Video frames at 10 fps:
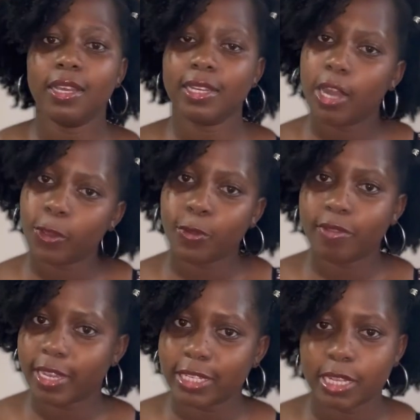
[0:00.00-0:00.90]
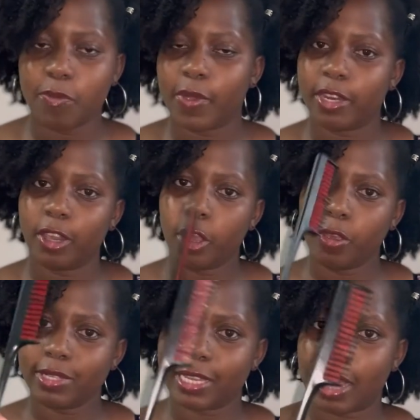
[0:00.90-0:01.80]
Now you'll find someone
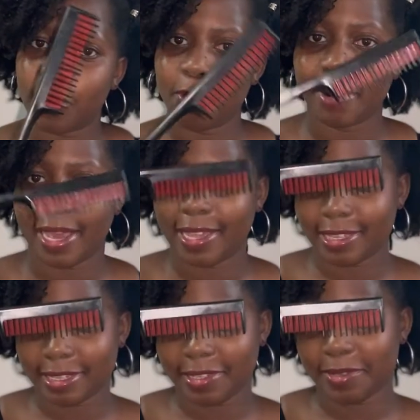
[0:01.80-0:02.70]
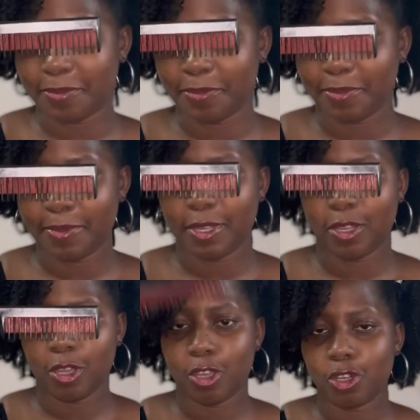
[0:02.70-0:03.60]
using a comb like this
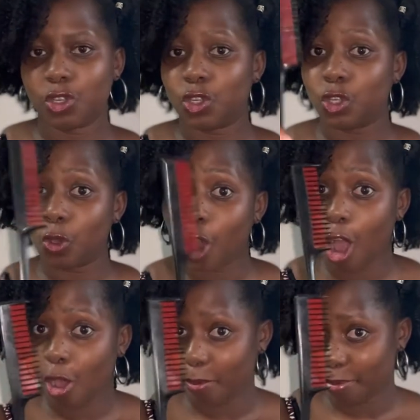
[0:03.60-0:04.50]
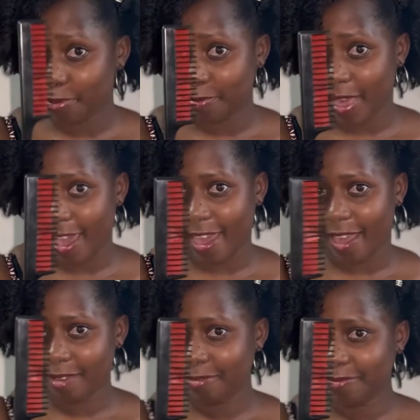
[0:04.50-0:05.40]
to comb their hair.
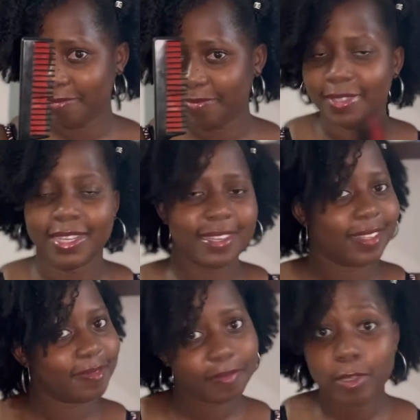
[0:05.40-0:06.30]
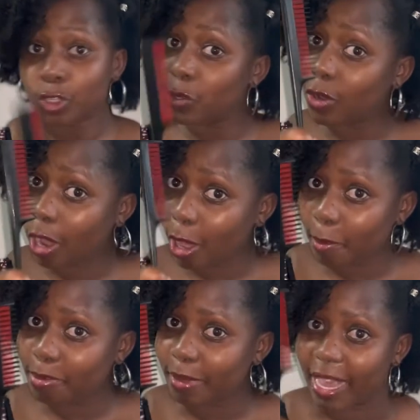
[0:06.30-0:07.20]
To
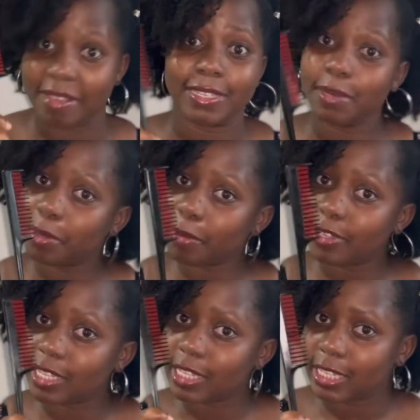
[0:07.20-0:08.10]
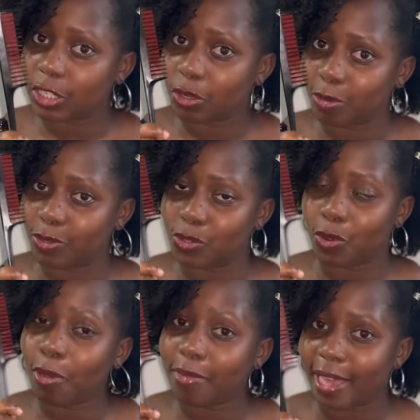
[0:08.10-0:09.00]
comb, I have seen people using such combs to
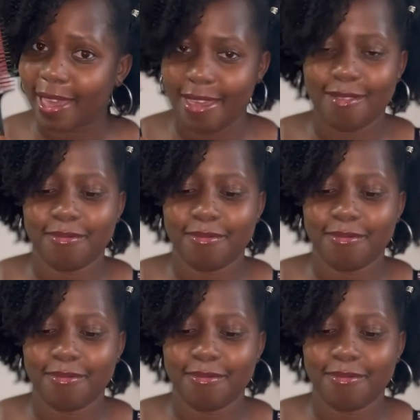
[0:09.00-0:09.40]
comb their hair.